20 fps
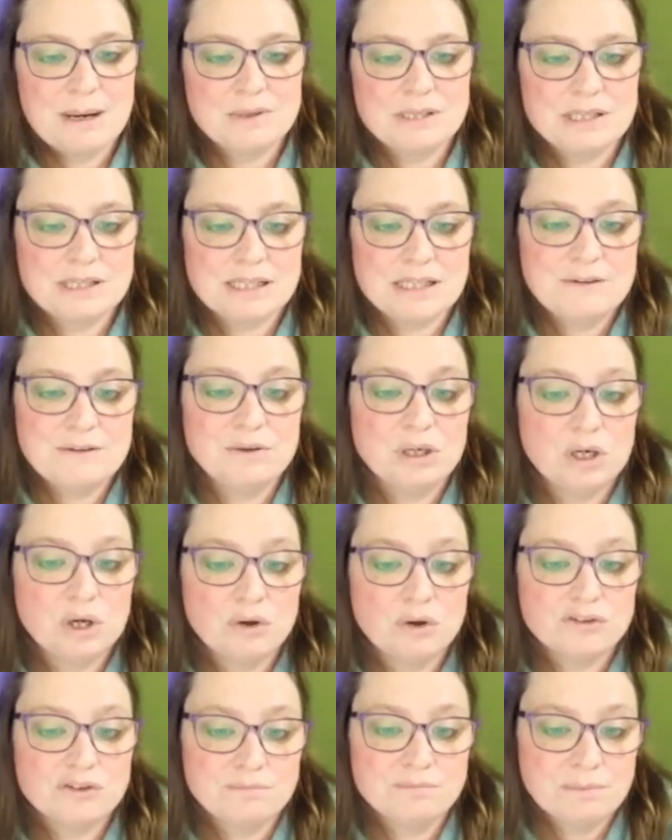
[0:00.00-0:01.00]
to save you a
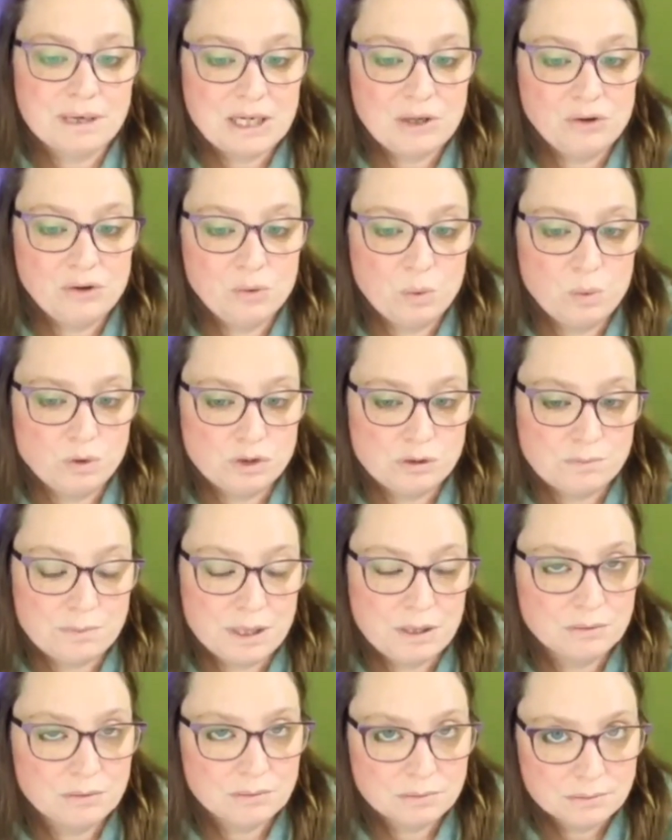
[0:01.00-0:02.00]
lot of money on your water
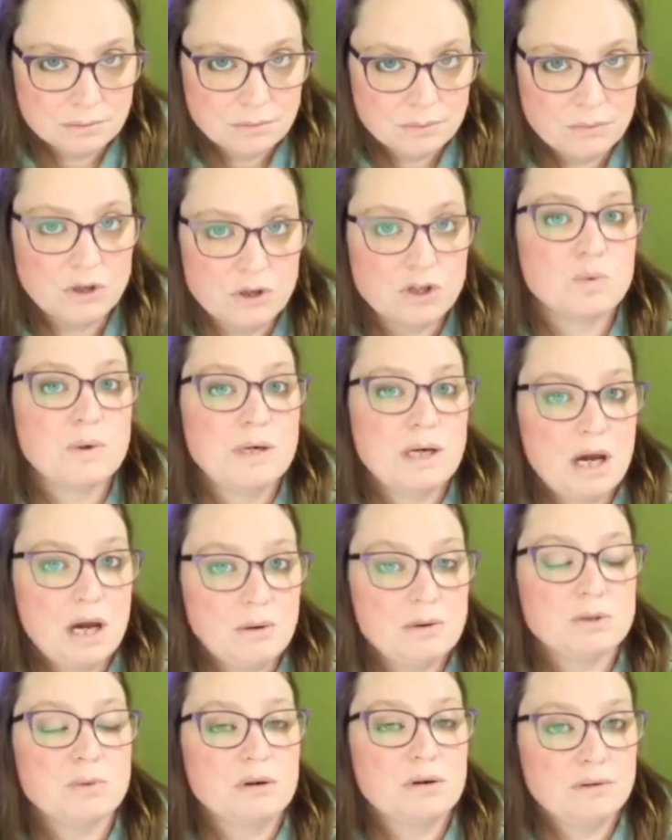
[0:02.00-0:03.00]
bill, which we know
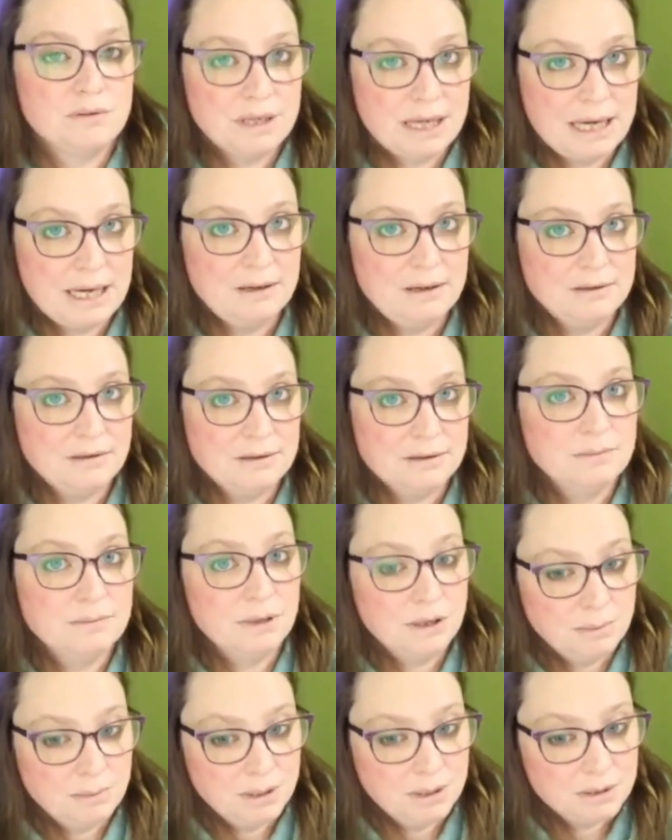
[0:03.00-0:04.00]
is one of the killers at the
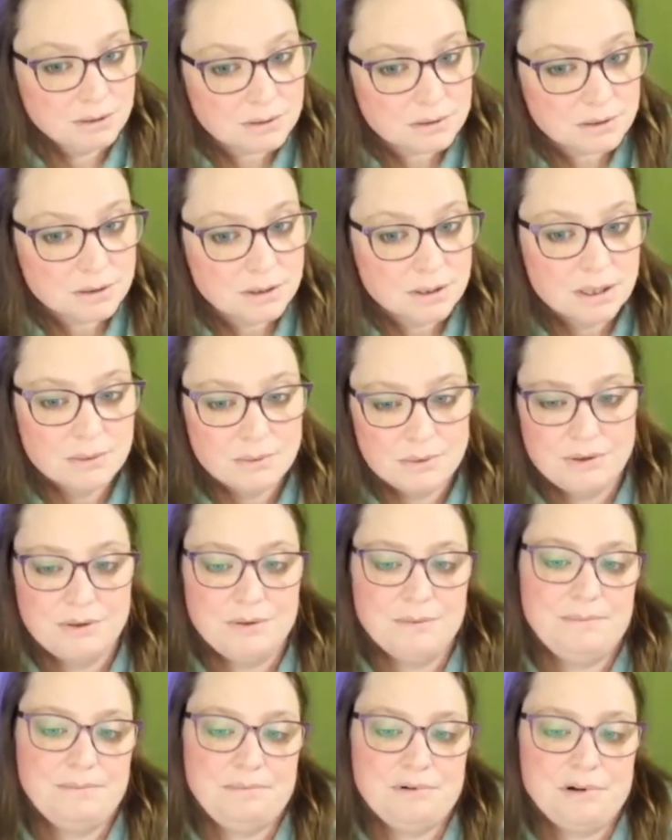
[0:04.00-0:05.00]
moment with
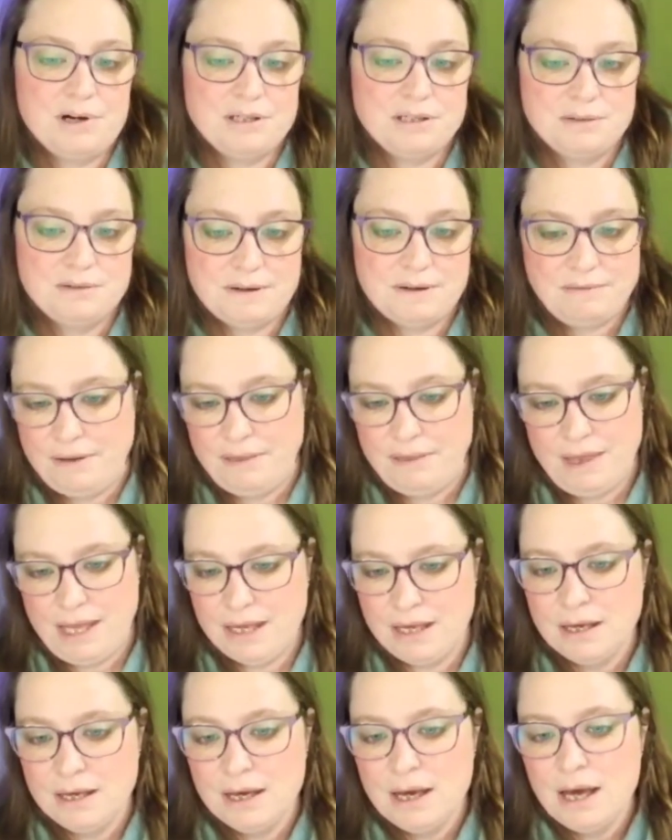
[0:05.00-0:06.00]
the price of
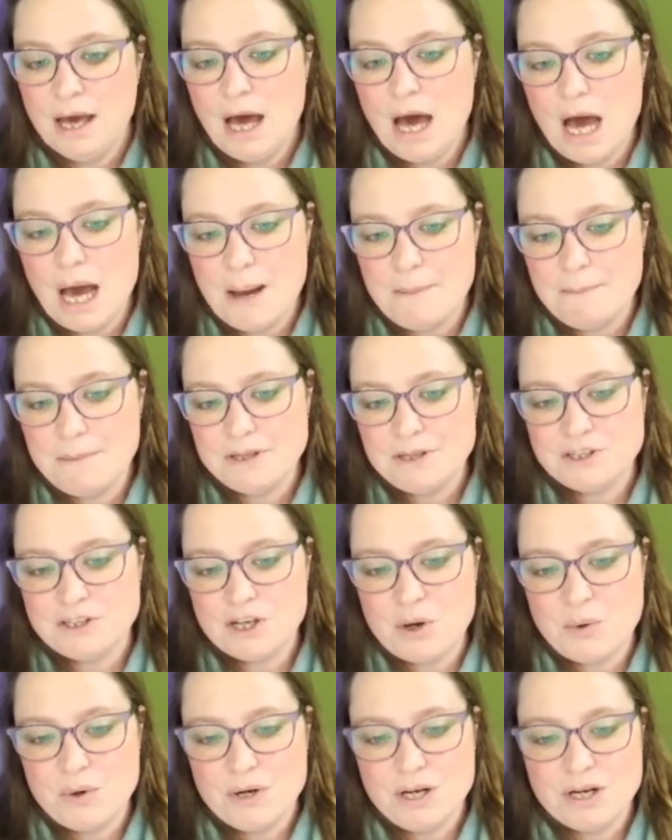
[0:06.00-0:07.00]
everything. Um,
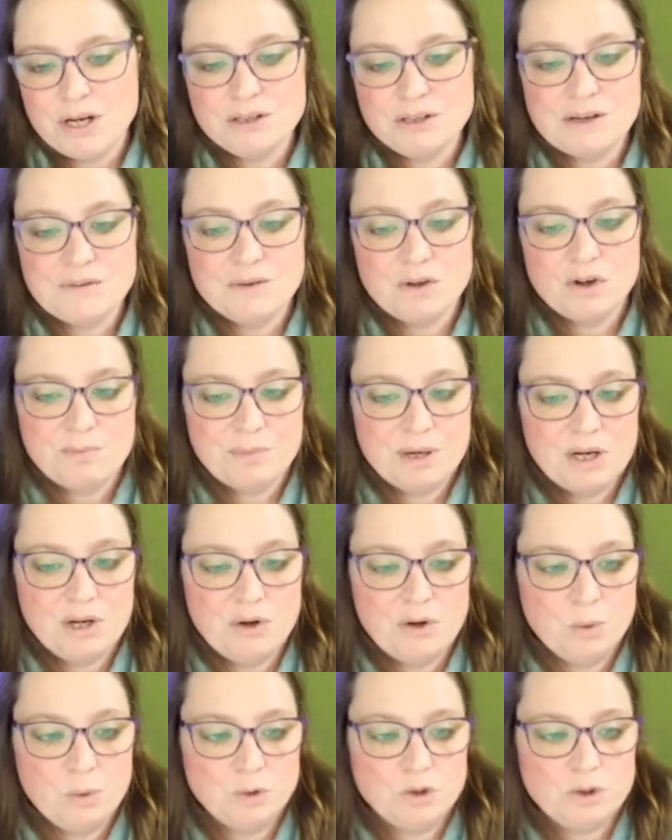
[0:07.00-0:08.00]
so it can save you a lot of money on
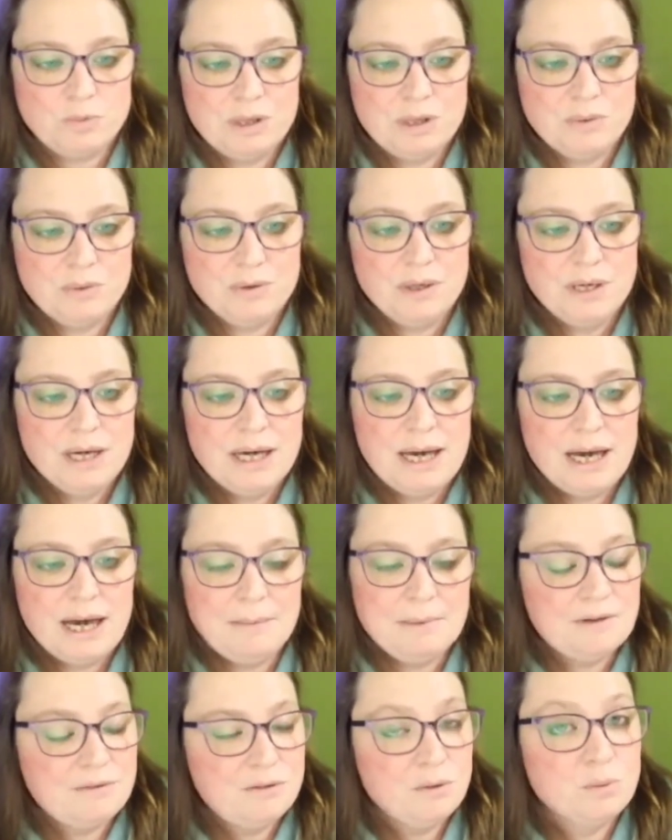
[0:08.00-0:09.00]
your water bill
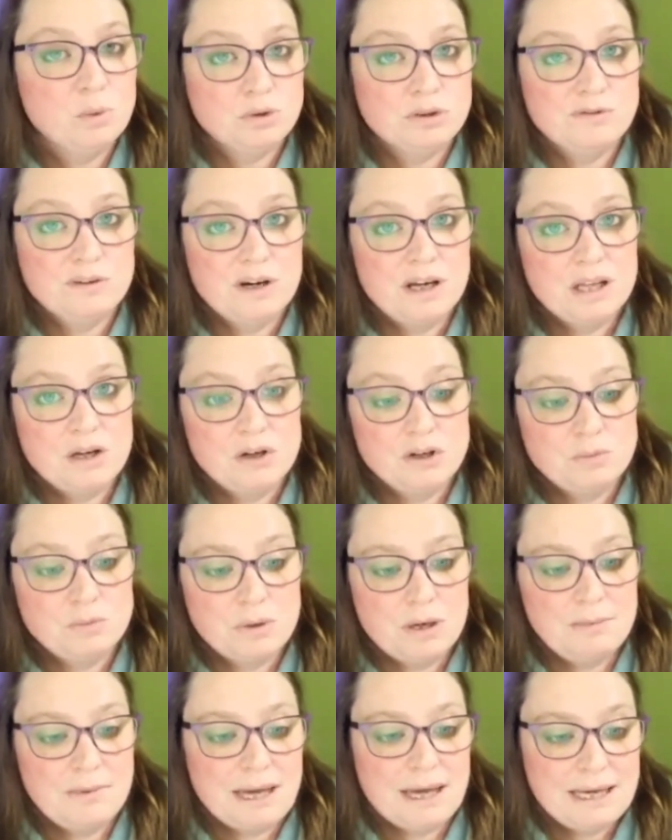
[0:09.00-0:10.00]
um, if you water via the hose
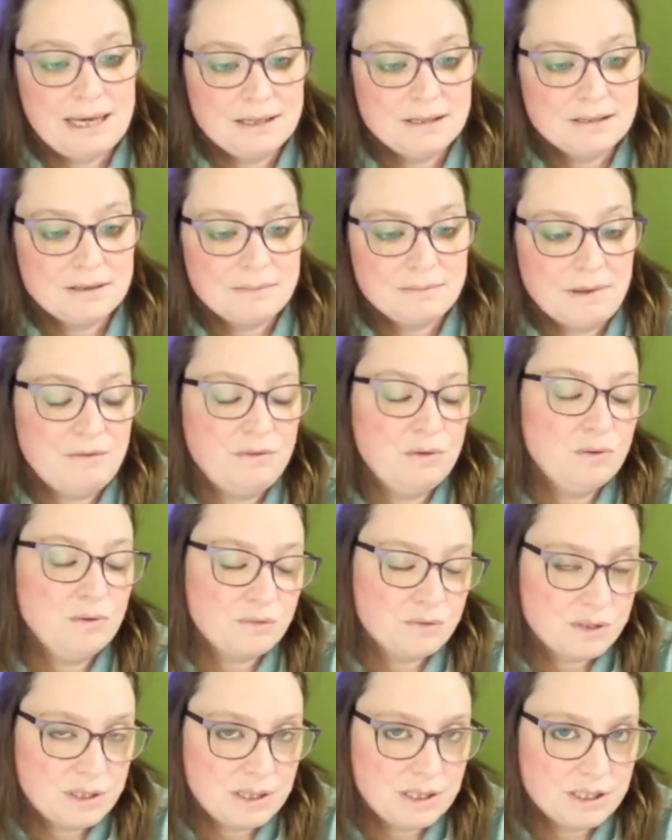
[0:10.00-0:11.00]
pipe, that is. If you
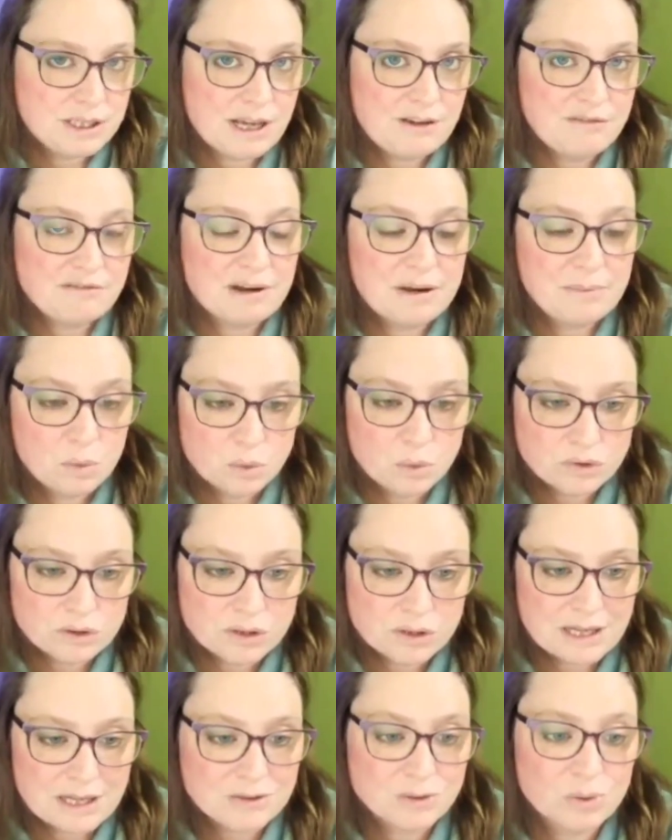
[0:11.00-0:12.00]
obviously save rainwater,
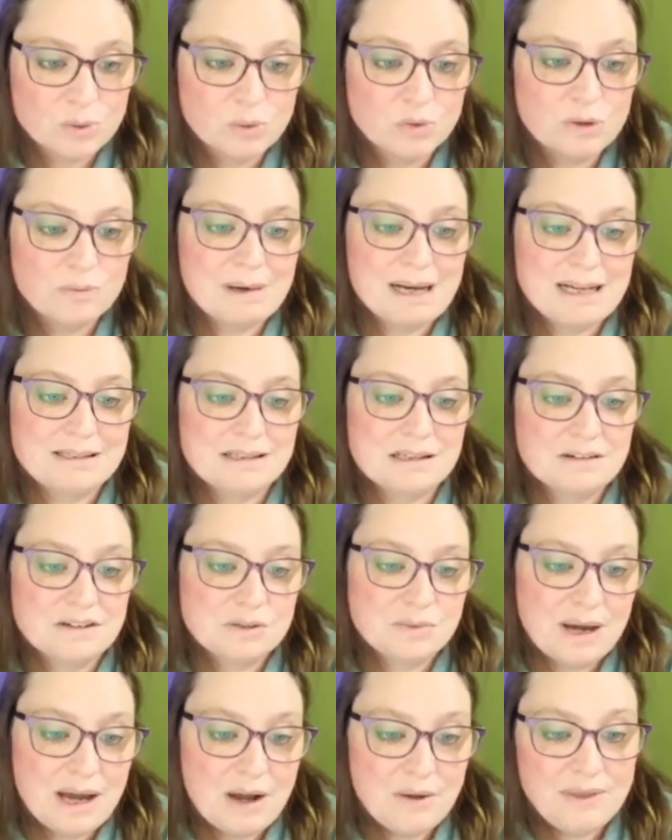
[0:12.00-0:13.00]
that's all the better as
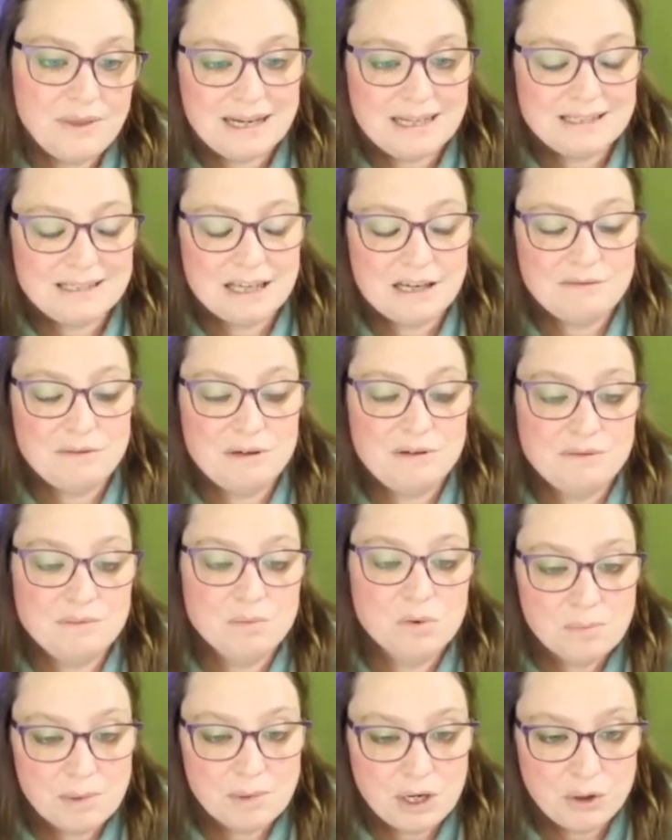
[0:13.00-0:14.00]
well. That can save you even
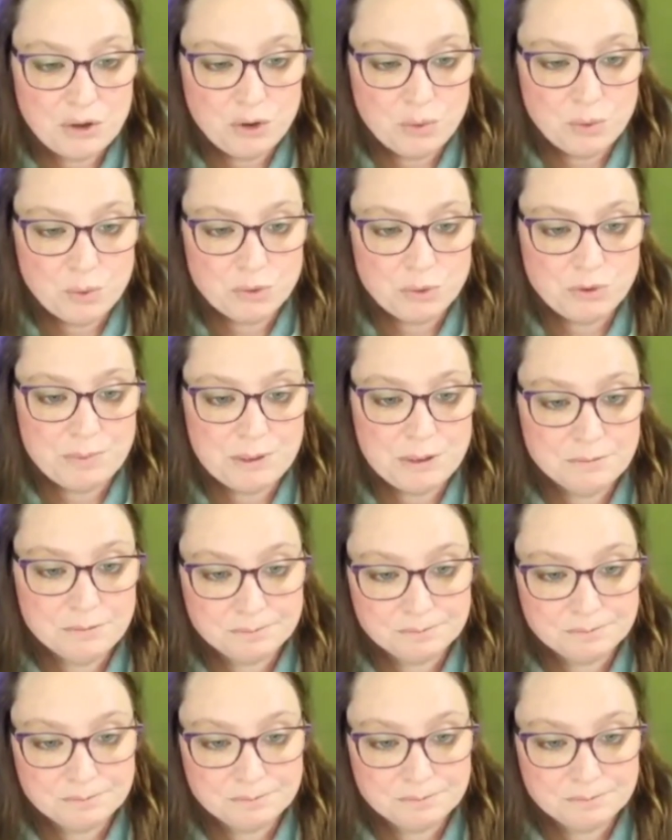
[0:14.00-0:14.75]
more money on your water bill.